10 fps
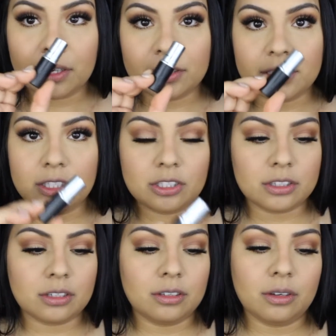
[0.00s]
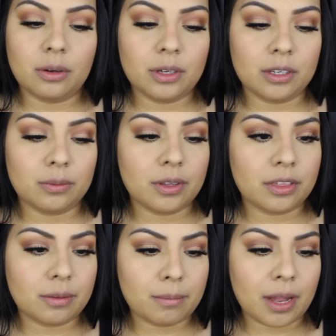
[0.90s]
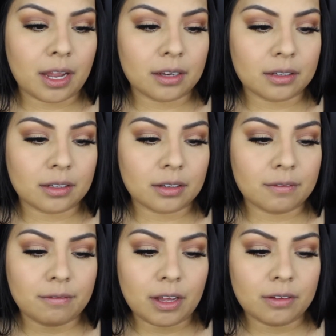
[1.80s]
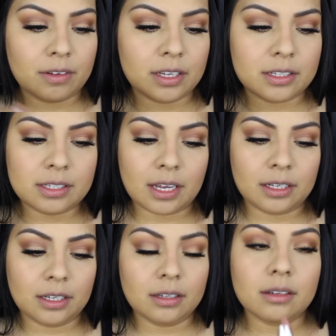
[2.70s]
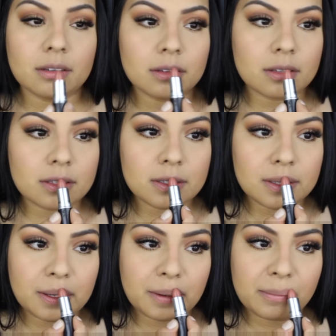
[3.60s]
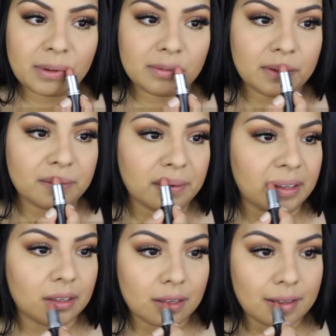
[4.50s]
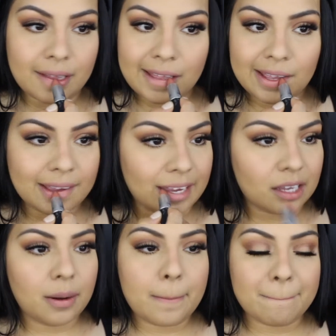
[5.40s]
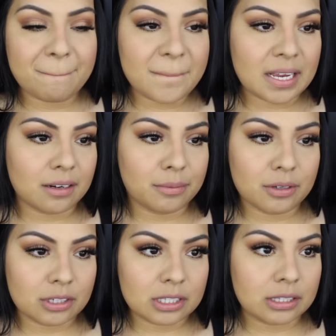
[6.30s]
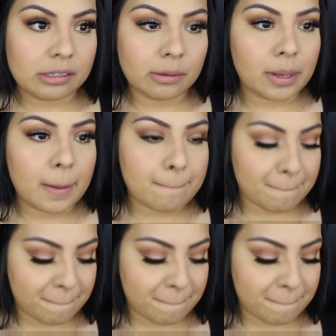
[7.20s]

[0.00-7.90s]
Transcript: honestly just gonna go in with the MAC Velvet Teddy. This is like my favorite, and I'm gonna put just a little bit.